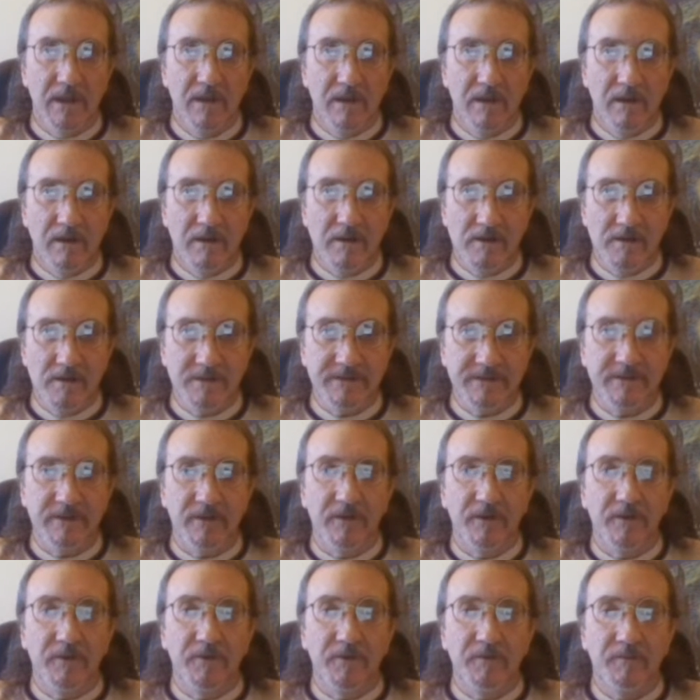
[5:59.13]

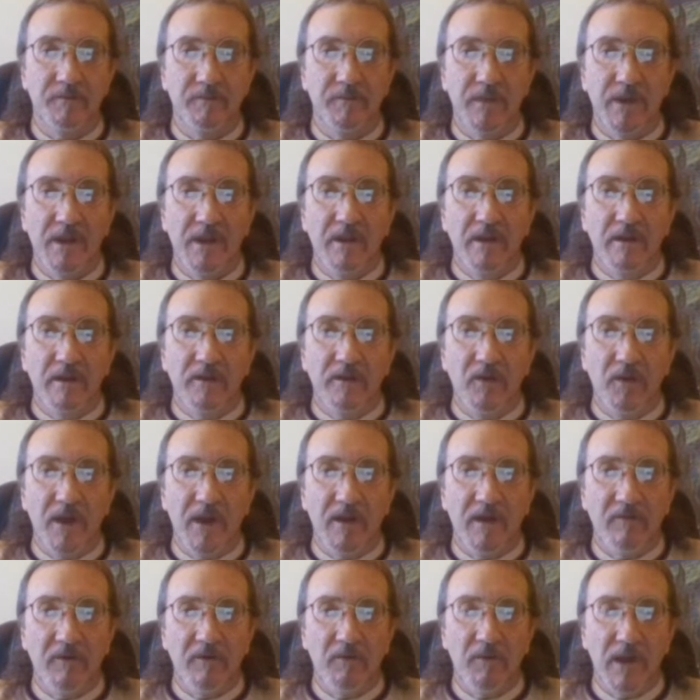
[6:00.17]
Also, you
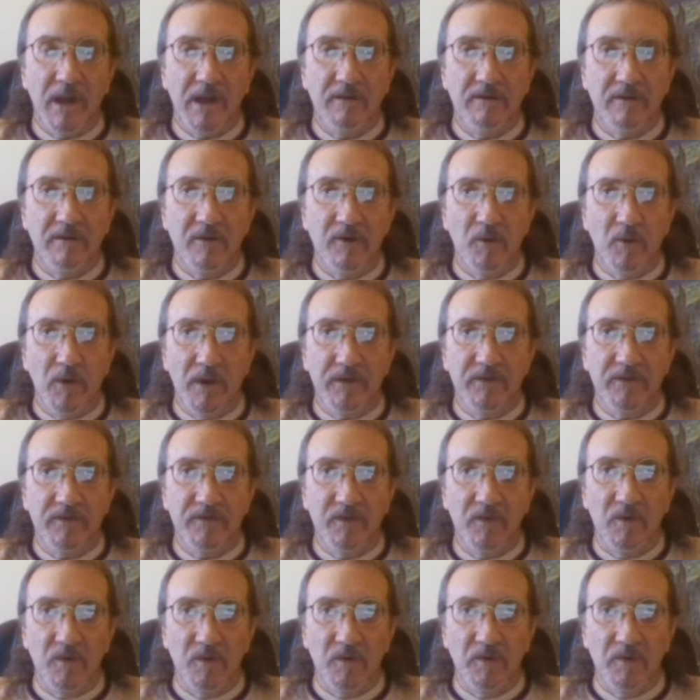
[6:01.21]
have a right to quit
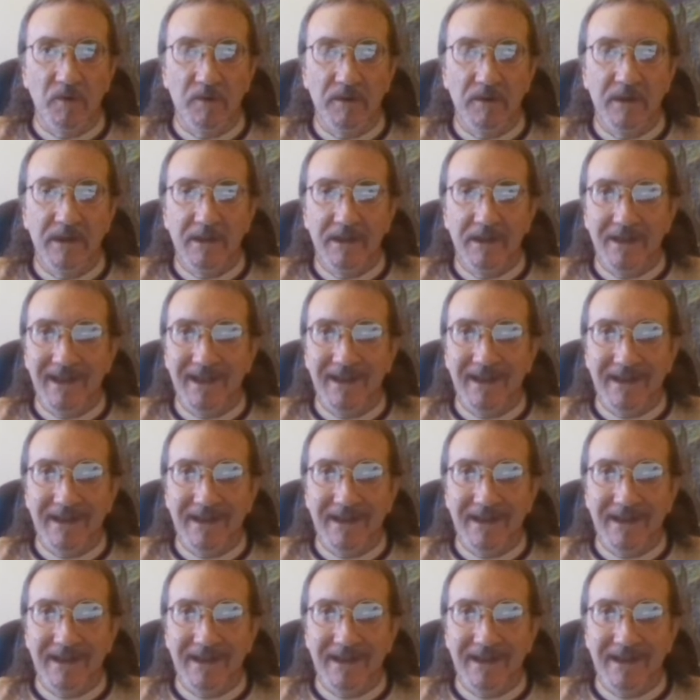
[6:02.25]
school at